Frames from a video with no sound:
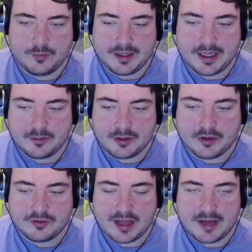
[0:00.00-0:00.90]
without
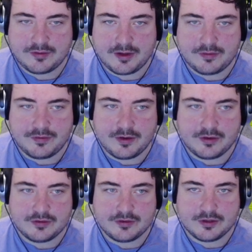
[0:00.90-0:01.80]
loss after the
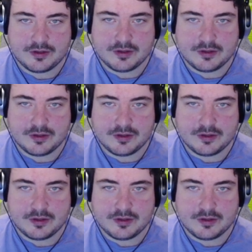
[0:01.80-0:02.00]
first